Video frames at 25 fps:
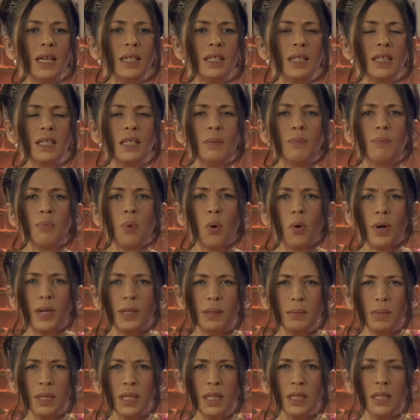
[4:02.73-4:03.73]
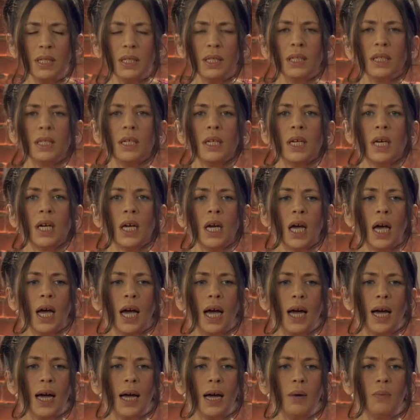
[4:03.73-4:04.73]
disappointment,
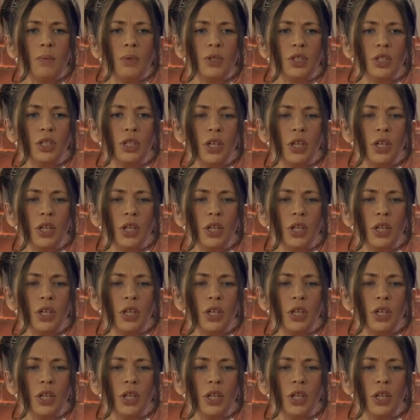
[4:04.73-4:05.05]
which a